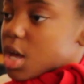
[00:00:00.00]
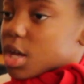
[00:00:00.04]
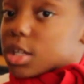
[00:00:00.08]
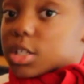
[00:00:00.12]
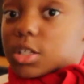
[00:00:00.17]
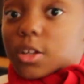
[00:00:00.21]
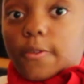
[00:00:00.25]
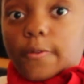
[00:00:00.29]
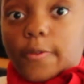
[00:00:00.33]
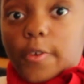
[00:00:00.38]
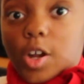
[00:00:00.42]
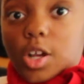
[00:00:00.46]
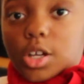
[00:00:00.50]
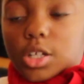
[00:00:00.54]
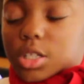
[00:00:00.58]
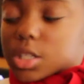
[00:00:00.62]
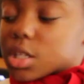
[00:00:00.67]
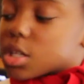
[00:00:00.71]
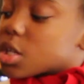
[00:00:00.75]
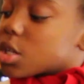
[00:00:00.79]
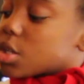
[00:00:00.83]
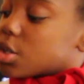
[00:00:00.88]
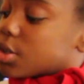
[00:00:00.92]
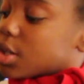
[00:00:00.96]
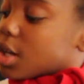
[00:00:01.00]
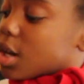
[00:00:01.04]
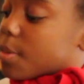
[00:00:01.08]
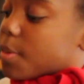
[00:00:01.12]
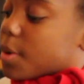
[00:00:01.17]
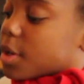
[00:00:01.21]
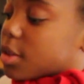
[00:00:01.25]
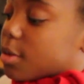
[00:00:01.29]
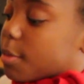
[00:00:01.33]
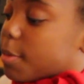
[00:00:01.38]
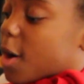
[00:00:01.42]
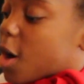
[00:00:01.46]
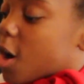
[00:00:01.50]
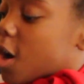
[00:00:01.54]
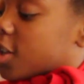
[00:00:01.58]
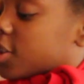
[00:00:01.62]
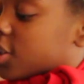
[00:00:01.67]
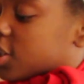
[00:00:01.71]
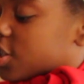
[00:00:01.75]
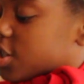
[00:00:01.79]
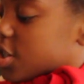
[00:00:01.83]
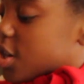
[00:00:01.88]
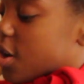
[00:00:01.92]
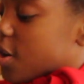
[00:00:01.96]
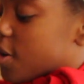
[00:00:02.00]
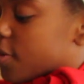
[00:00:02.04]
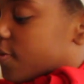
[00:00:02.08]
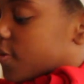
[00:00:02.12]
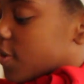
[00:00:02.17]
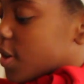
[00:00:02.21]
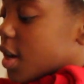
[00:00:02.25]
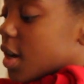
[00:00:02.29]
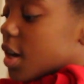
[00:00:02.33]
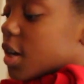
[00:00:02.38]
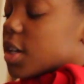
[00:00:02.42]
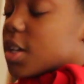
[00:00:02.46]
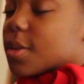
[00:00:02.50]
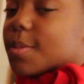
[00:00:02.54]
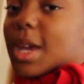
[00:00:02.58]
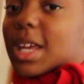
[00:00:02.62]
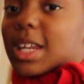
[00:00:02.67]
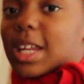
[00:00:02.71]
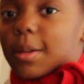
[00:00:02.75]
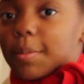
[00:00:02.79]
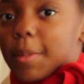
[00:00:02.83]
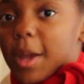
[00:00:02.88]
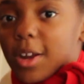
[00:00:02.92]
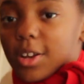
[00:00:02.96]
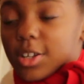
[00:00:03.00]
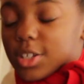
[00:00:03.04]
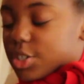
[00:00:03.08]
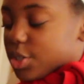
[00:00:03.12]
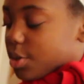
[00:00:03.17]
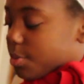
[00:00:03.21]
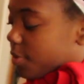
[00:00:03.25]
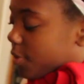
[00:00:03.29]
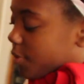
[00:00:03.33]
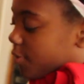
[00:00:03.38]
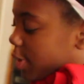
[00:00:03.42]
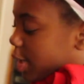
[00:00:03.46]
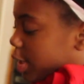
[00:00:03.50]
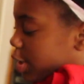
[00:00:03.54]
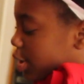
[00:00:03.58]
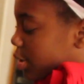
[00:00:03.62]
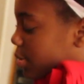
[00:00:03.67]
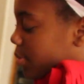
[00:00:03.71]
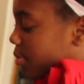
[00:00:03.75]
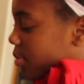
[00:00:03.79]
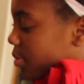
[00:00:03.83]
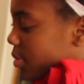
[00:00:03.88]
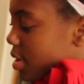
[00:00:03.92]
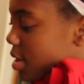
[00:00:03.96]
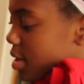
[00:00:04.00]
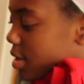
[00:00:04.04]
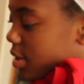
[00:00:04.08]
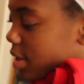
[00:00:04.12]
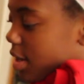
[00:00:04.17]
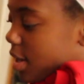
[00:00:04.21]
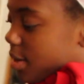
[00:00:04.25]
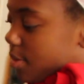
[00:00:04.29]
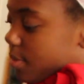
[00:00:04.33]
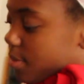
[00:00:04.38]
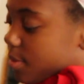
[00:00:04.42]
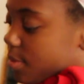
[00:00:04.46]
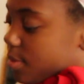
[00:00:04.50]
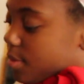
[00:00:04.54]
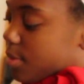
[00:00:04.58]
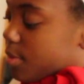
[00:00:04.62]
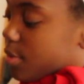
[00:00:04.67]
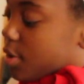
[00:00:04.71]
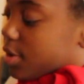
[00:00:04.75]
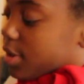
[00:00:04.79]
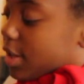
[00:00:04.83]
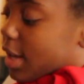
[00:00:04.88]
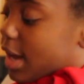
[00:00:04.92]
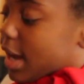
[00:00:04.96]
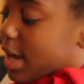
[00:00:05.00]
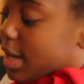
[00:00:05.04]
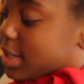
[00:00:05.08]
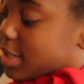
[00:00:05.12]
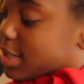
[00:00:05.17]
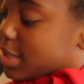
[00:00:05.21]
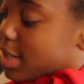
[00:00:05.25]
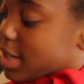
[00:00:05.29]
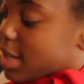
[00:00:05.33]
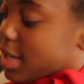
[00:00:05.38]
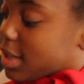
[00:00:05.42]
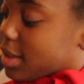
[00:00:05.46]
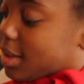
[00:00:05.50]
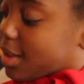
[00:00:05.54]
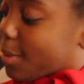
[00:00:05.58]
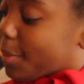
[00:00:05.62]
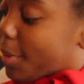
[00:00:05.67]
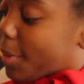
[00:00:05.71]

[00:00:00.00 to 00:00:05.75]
So first, need to put the pot on the stove. You may need parent supervision. Then, pour the ice in the